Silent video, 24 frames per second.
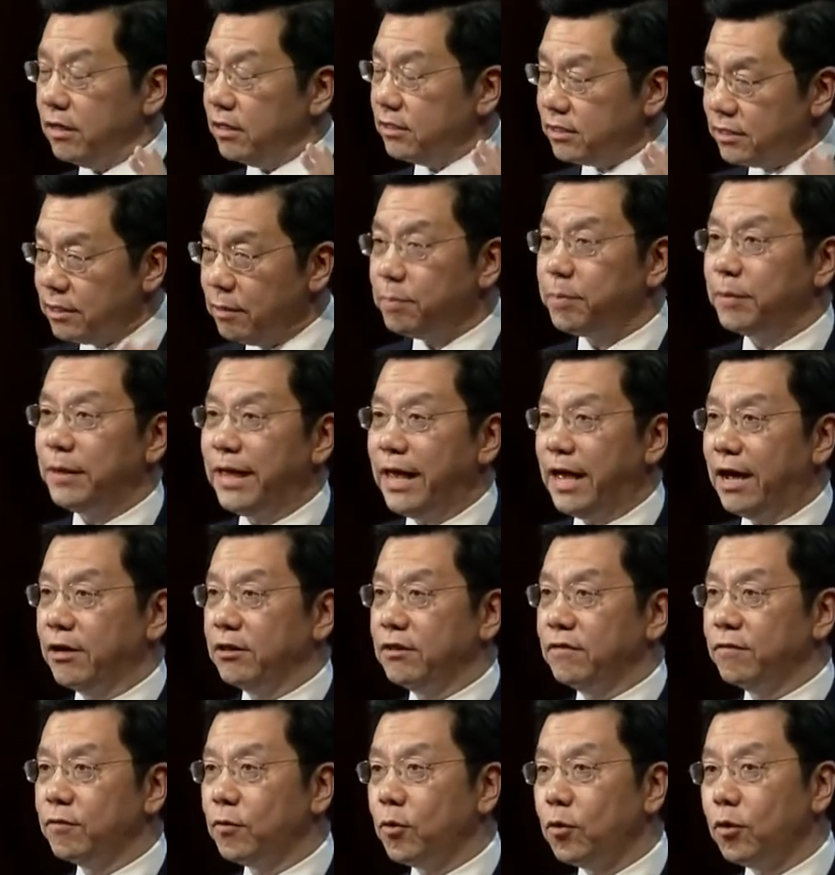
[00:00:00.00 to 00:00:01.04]
simply
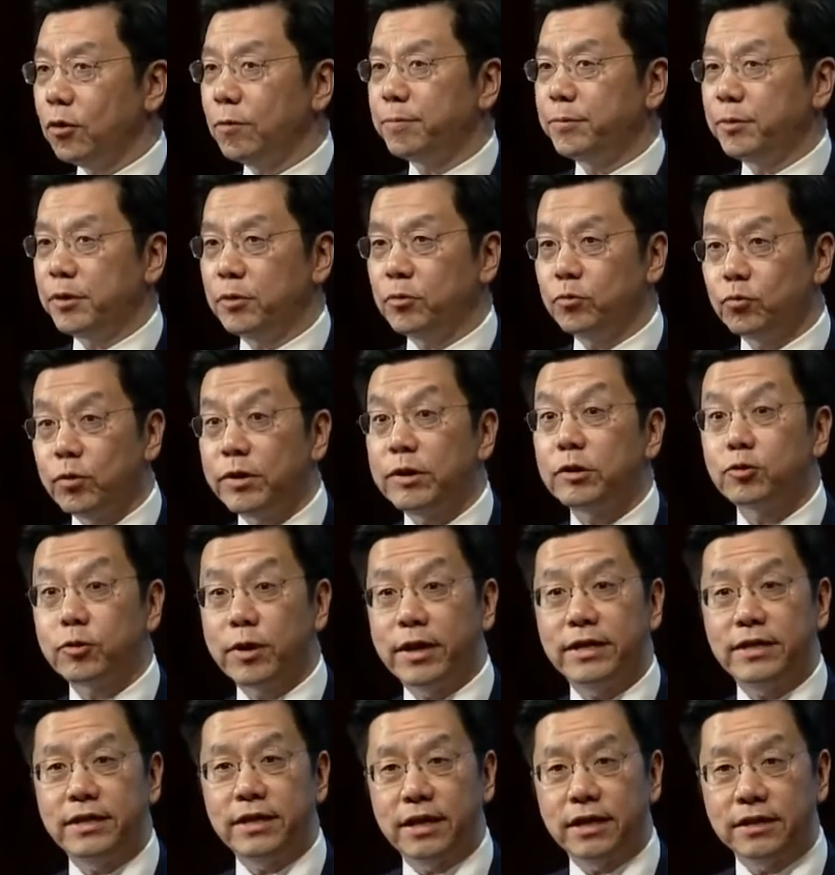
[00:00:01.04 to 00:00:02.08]
out of corporate
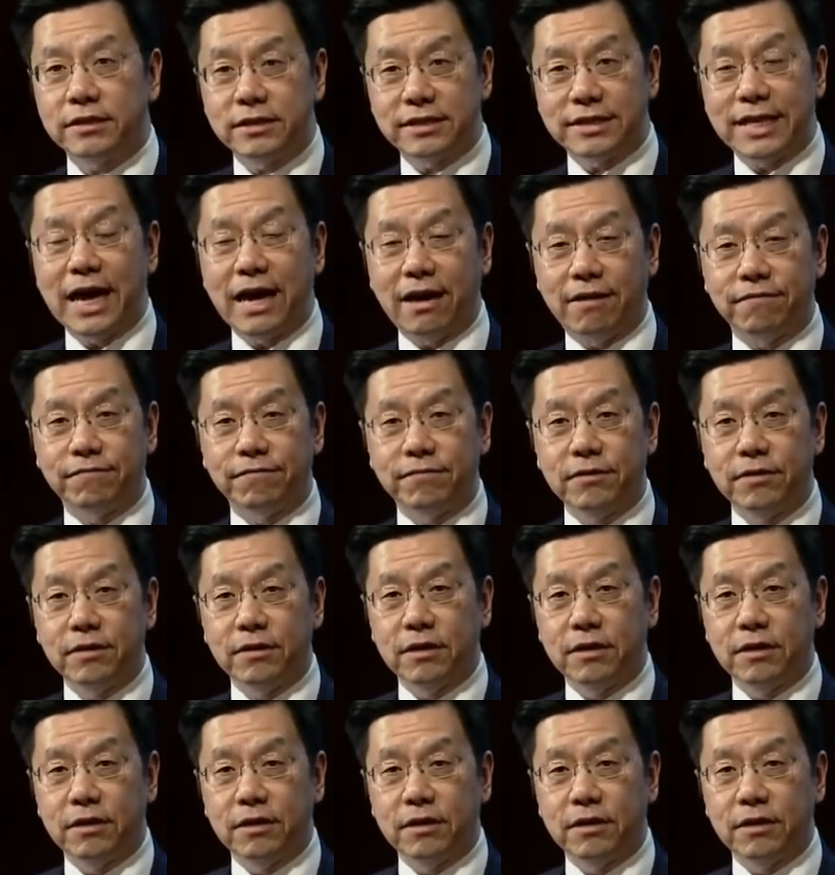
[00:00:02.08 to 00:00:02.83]
retraining its staff.